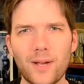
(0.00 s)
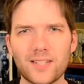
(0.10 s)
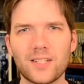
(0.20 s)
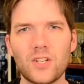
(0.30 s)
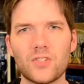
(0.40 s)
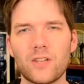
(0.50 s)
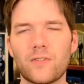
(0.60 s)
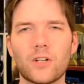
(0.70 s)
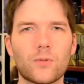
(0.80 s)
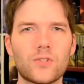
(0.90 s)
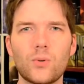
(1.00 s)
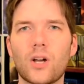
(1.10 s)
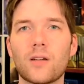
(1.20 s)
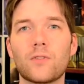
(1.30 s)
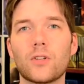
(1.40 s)
message, and they felt it was too
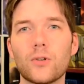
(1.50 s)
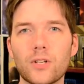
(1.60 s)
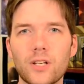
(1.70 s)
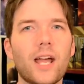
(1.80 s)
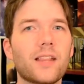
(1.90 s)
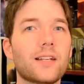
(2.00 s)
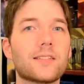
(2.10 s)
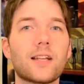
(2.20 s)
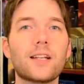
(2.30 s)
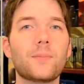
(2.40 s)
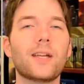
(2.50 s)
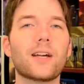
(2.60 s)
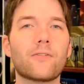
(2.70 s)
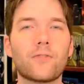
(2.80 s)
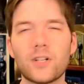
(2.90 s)
convoluted, and they decided to make
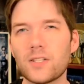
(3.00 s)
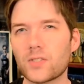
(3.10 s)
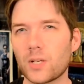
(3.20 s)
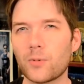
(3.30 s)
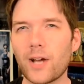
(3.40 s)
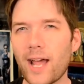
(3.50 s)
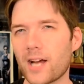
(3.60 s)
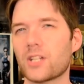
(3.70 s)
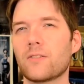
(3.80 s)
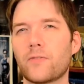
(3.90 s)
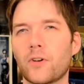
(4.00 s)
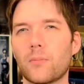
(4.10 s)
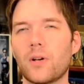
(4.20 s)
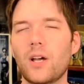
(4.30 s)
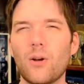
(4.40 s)
a fun summer action
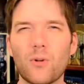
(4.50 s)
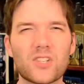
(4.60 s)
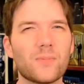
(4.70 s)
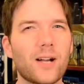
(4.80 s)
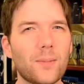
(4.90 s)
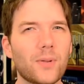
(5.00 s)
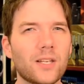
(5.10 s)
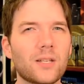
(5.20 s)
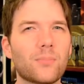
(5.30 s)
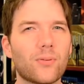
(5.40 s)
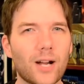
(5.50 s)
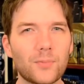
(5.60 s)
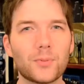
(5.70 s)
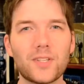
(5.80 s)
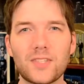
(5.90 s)
film, which in my opinion
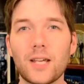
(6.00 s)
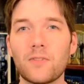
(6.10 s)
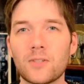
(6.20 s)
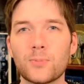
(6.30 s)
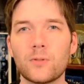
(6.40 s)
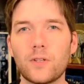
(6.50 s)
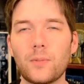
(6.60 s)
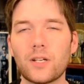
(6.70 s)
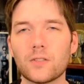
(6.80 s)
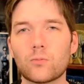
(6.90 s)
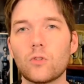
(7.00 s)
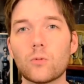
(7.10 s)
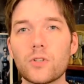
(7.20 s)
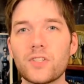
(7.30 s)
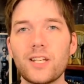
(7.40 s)
probably saved this movie, because World
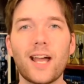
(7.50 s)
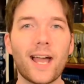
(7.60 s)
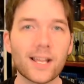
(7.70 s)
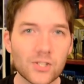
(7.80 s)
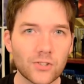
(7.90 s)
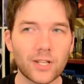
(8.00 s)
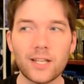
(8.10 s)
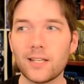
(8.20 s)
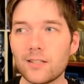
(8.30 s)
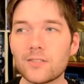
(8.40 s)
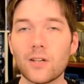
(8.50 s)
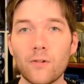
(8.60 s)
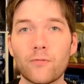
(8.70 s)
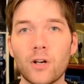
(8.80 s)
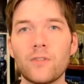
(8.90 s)
War Z actually is a
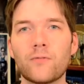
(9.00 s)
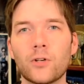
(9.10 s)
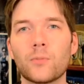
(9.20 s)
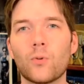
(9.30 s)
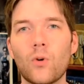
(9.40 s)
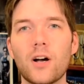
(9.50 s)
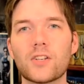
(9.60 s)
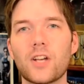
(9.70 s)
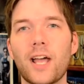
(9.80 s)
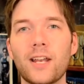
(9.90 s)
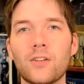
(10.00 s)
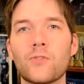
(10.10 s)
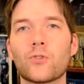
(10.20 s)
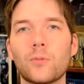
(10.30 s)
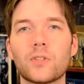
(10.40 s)
fun film to watch. I had an
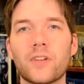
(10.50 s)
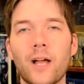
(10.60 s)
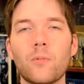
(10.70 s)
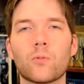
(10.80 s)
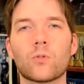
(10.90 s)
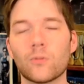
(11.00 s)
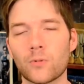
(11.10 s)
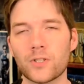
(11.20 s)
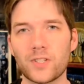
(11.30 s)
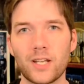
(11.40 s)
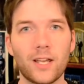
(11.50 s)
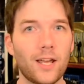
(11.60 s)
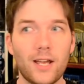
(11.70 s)
enjoyable time with World War Z,